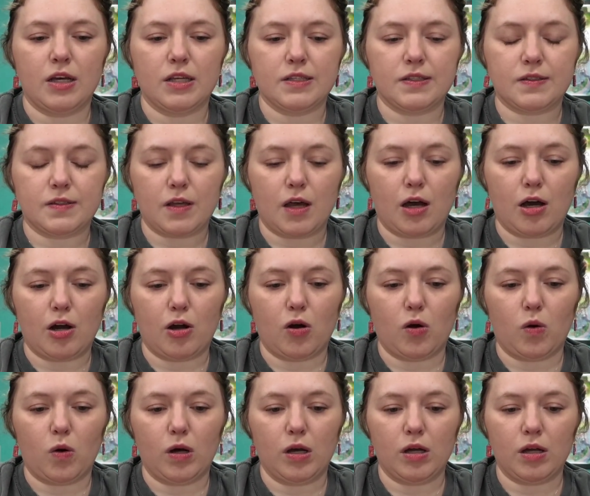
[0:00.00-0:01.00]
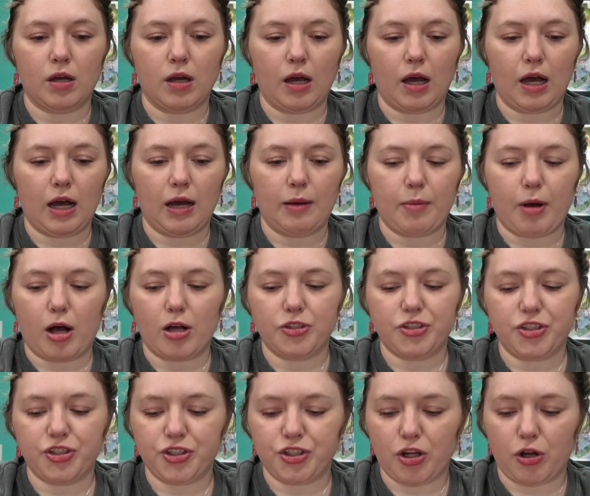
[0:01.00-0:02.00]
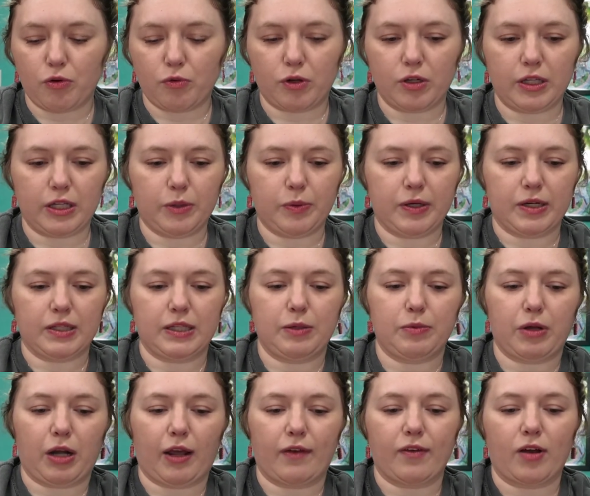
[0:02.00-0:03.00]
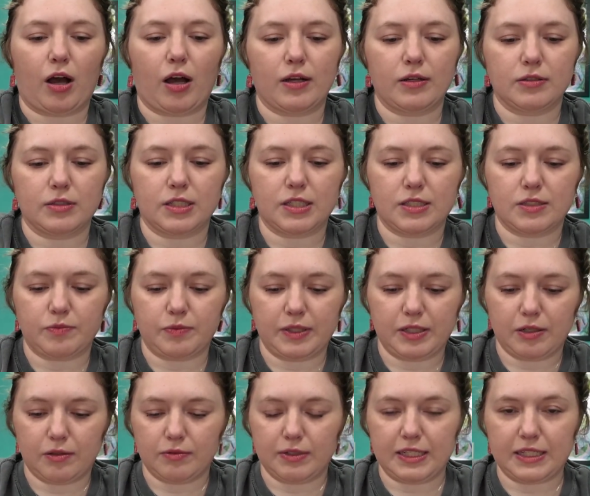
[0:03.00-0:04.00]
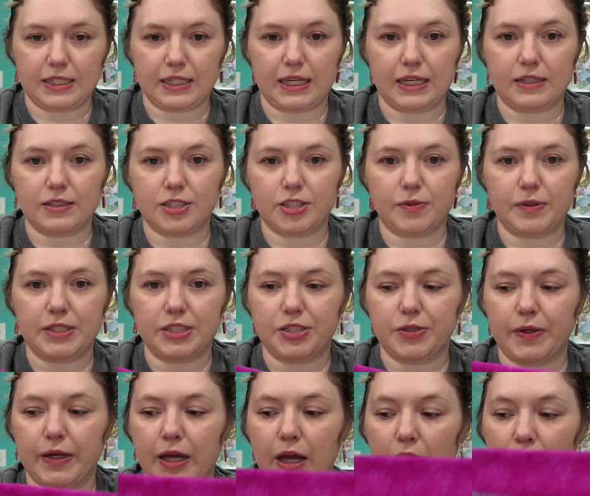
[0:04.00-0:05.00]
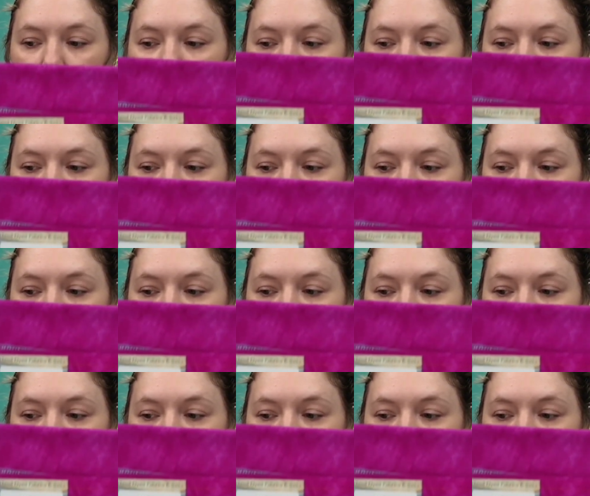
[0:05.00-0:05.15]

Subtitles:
So I'll just show really quickly what I've gotten because we don't need to get too into it.